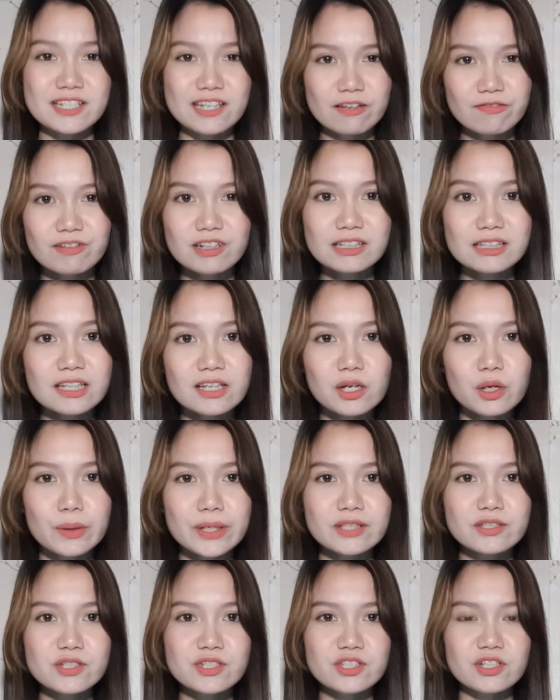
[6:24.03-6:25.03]
definitely
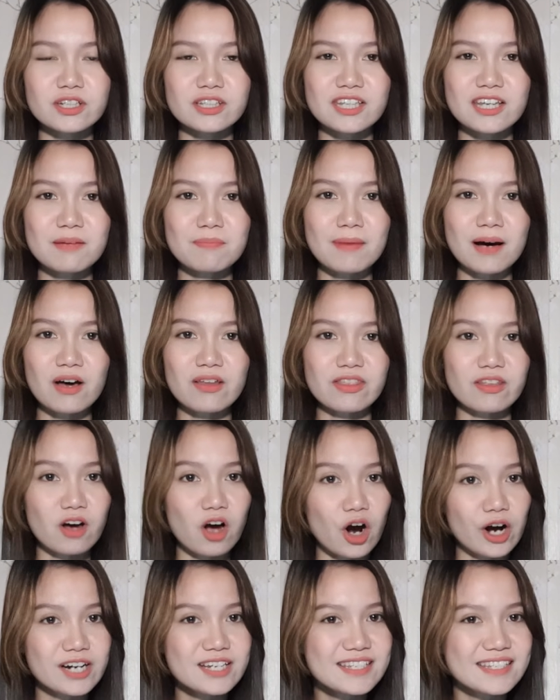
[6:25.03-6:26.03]
going to study about the
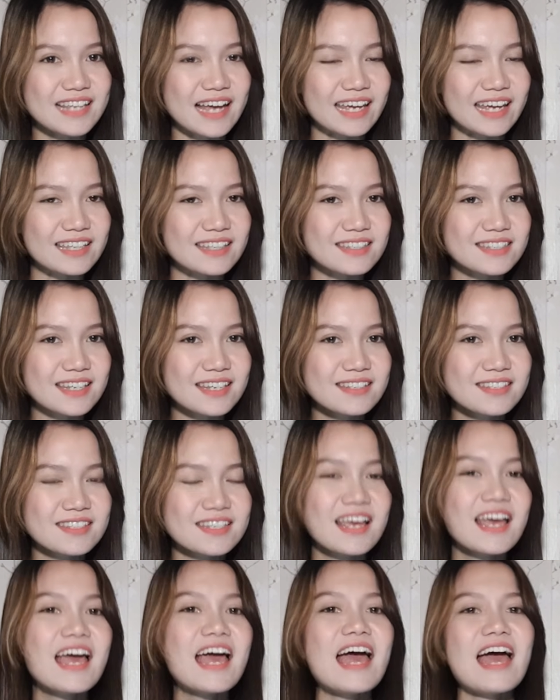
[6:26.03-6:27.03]
hard
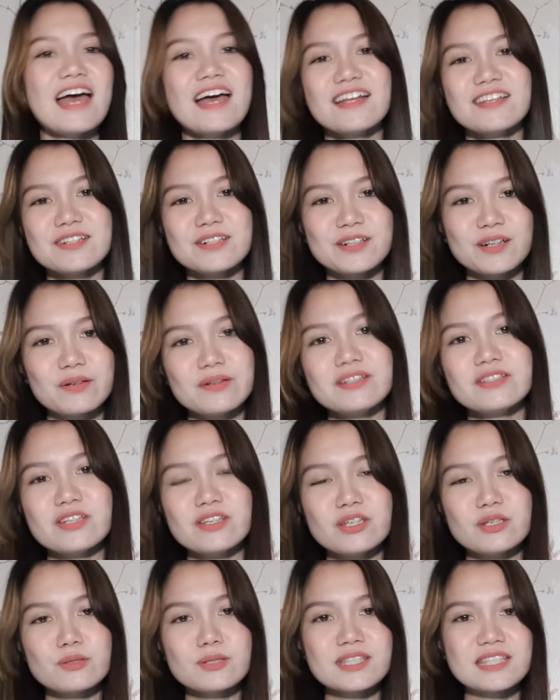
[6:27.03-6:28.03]
sciences and you're going to
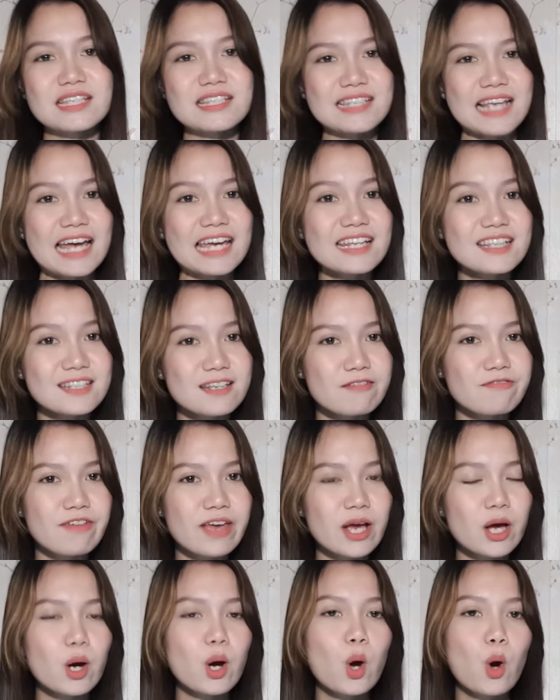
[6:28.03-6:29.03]
use the
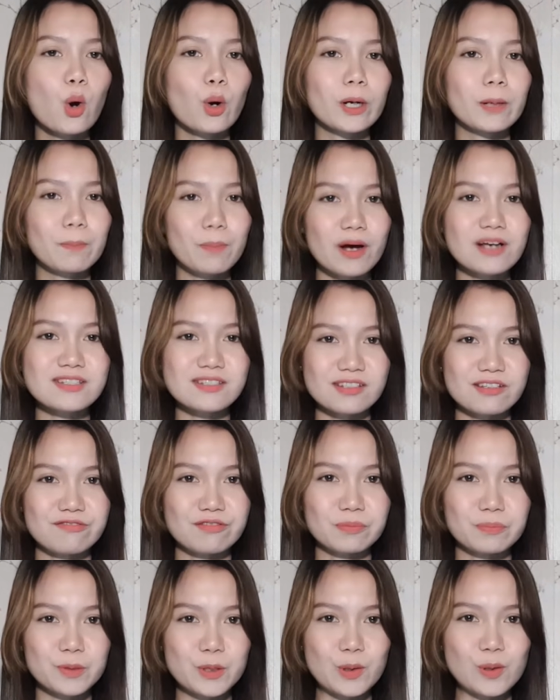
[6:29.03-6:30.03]
scientific or
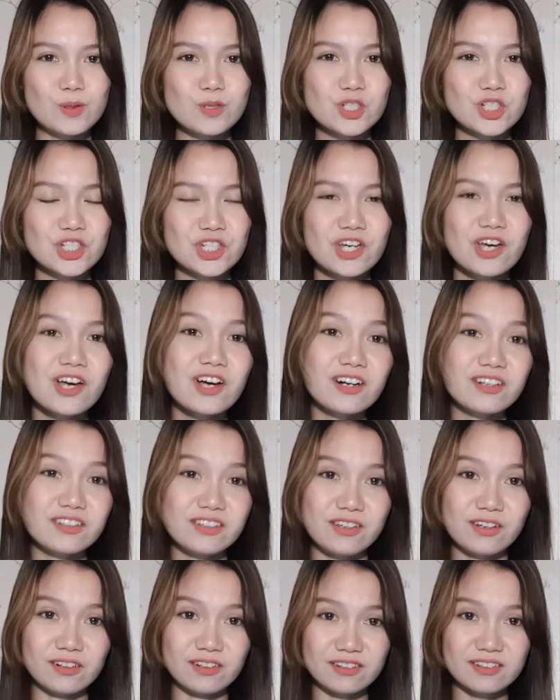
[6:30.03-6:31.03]
positive approach.
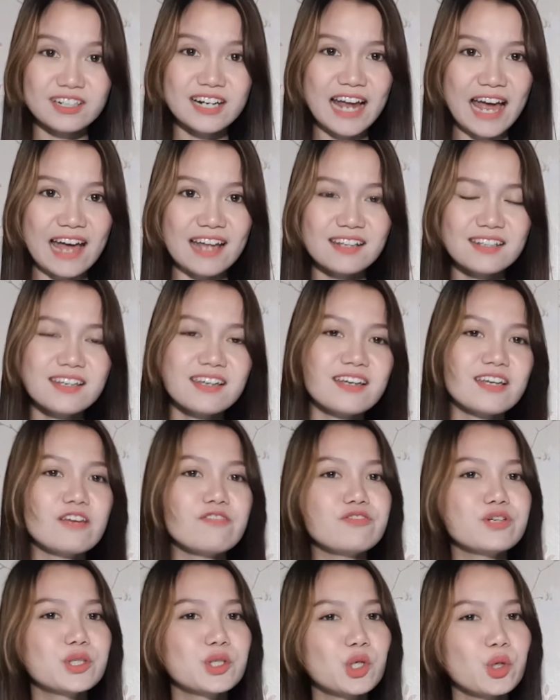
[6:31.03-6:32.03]
On the other hand,
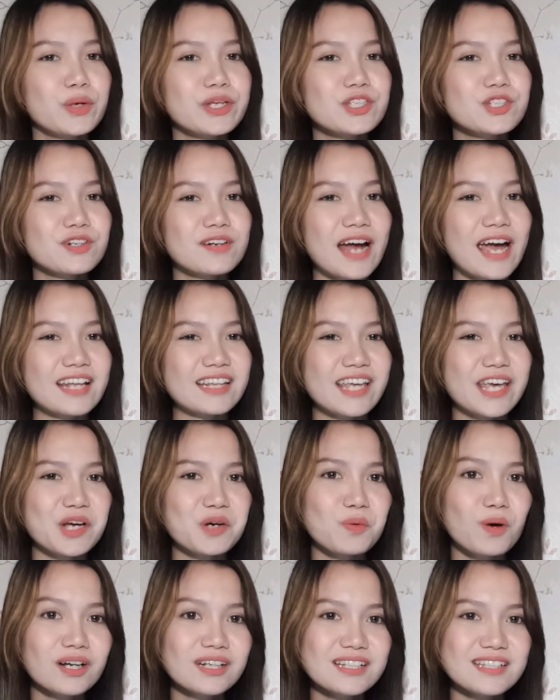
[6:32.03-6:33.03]
if you're going to write a
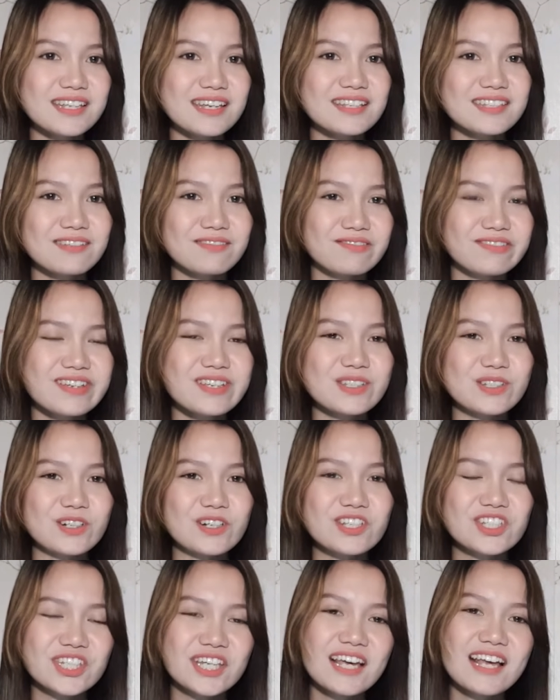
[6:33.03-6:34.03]
qualitative
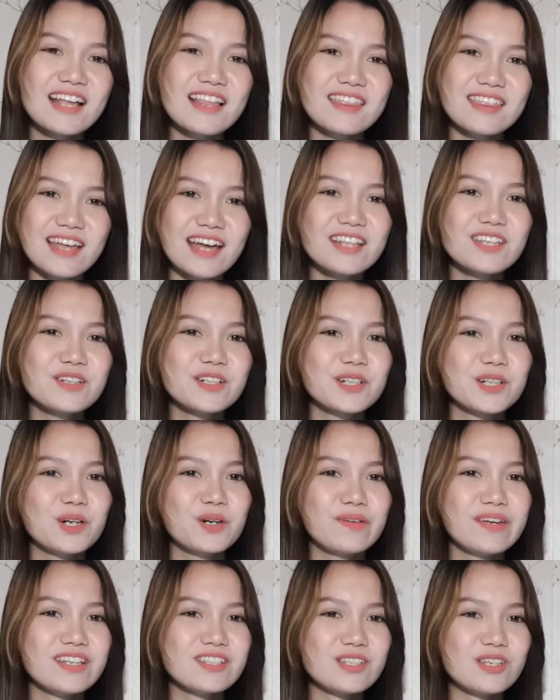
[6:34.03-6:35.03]
research, then you're
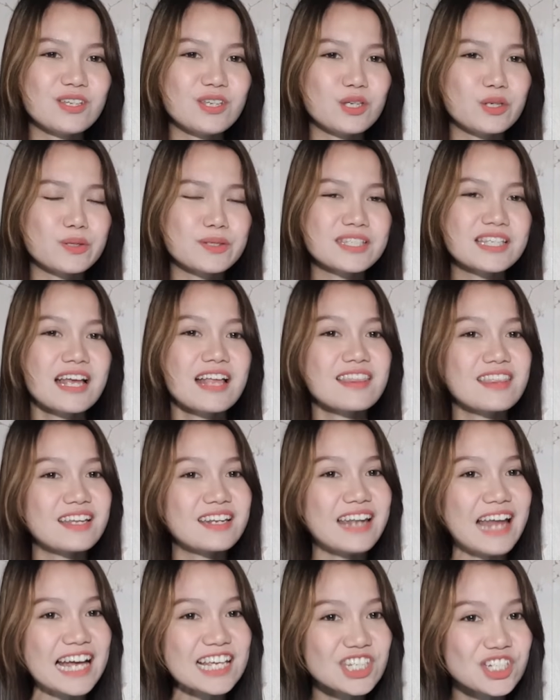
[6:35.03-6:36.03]
going to use
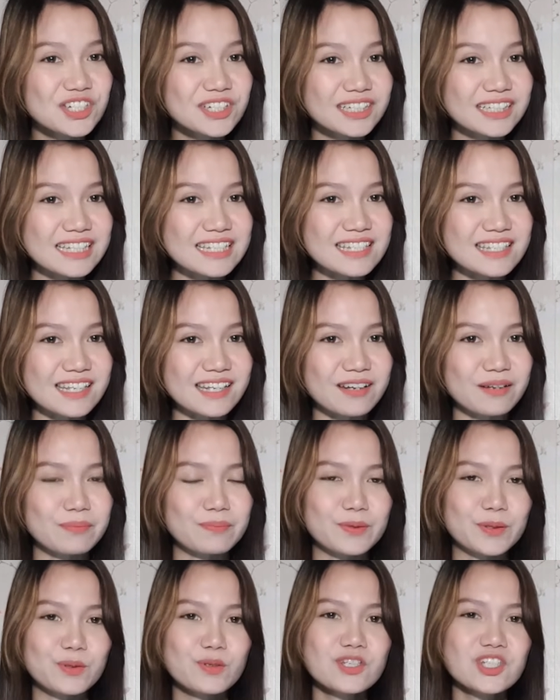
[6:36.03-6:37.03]
the naturalistic
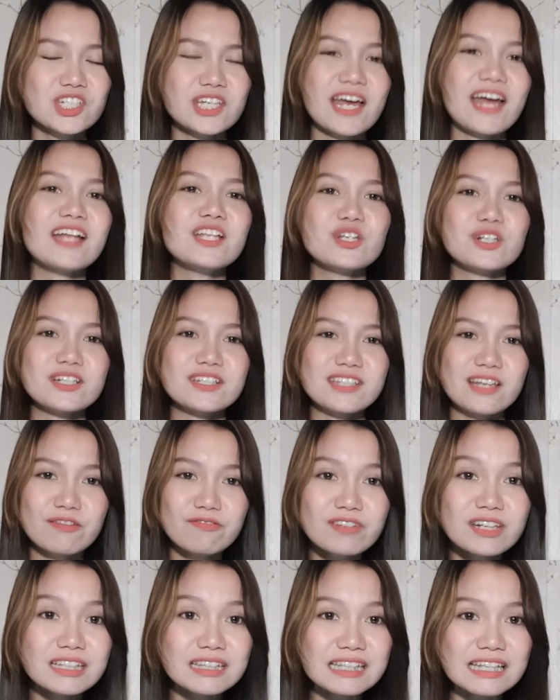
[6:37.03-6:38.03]
approach and you're
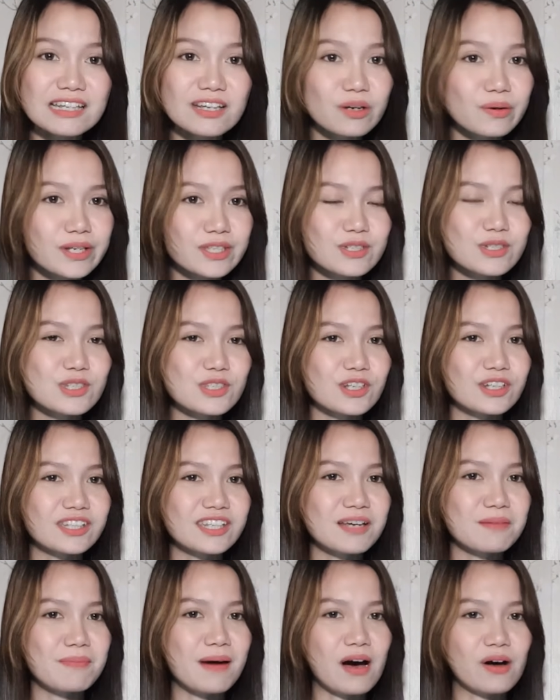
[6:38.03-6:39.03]
definitely going to
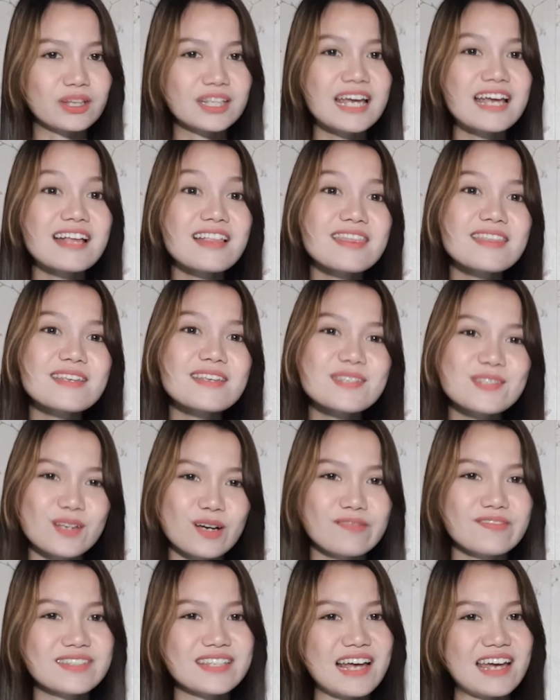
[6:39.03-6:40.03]
study about the
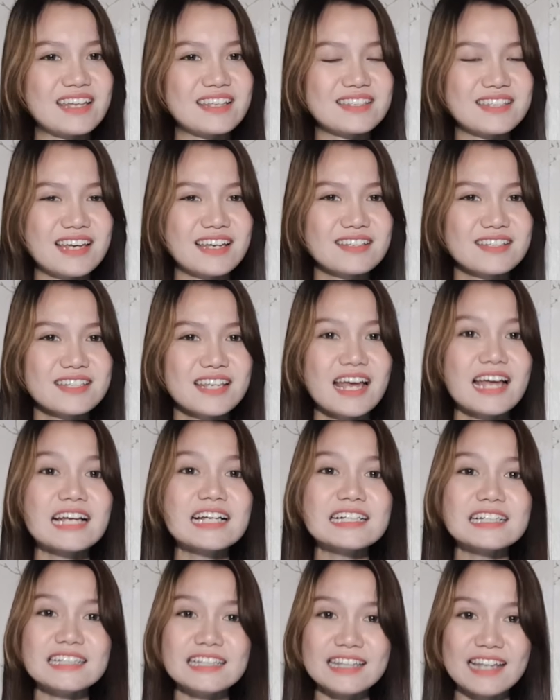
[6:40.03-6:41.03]
soft sciences.
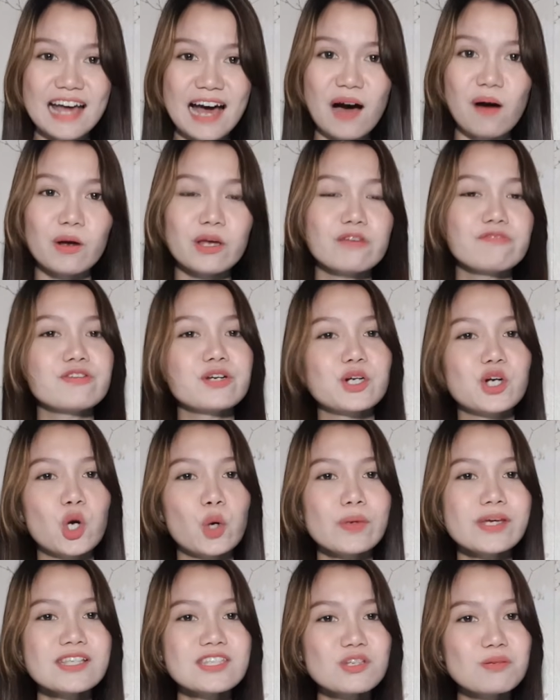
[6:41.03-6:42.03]
Now, if you're
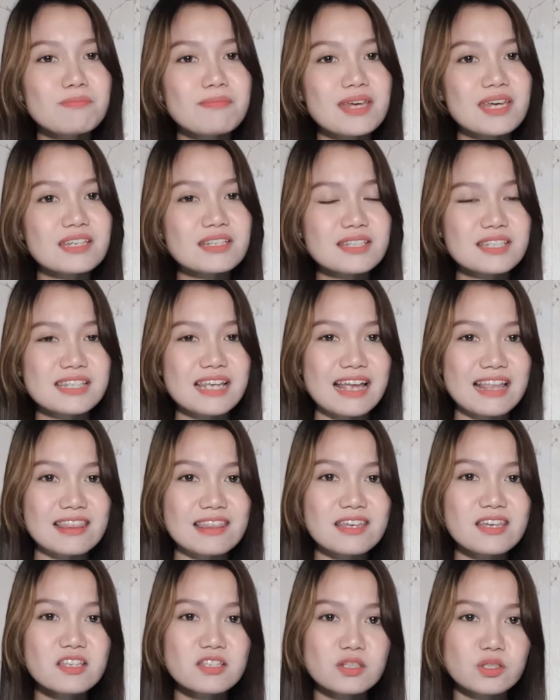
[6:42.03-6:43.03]
going to mix
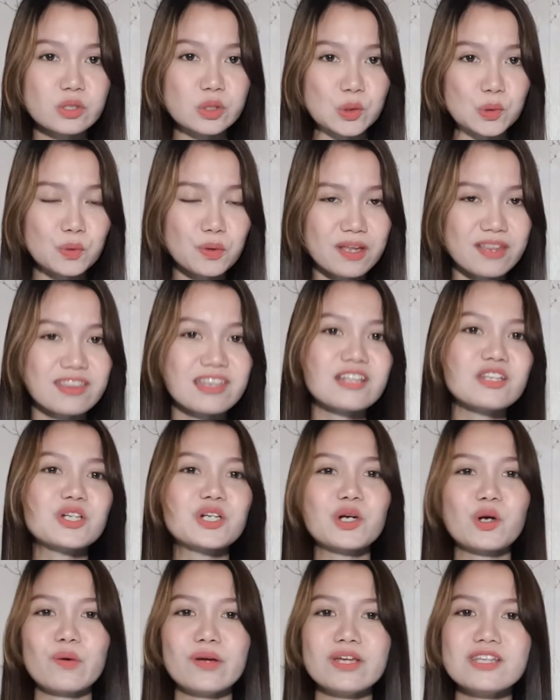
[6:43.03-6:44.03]
these two, then
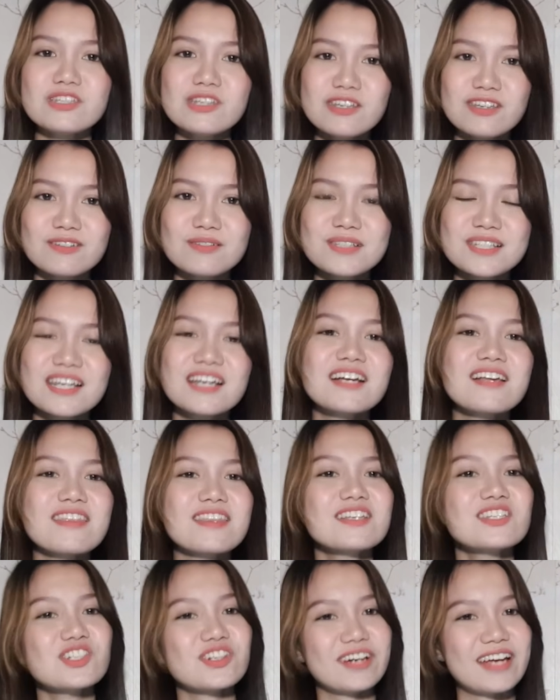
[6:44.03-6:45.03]
you're going to use
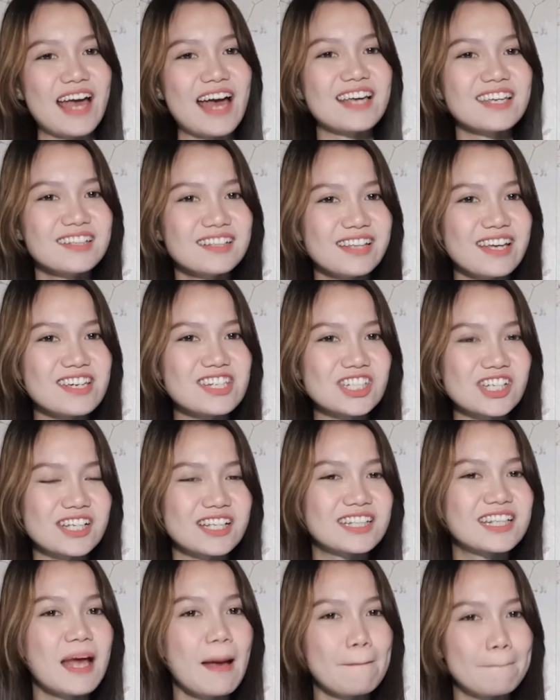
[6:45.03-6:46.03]
the
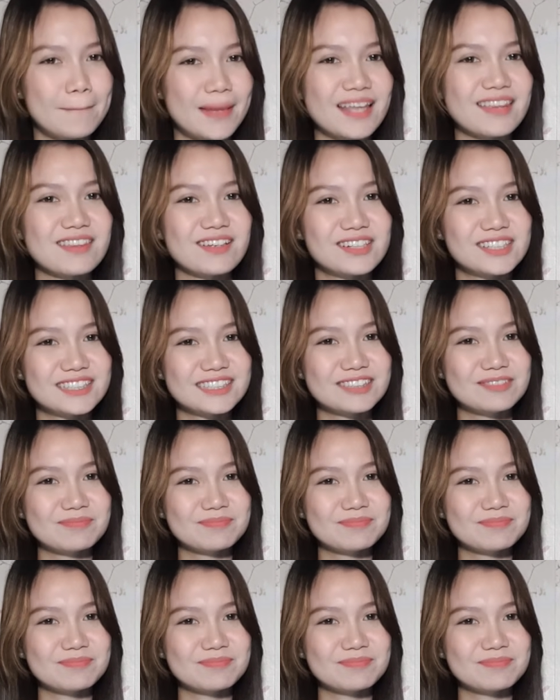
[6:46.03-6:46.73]
triangulation method.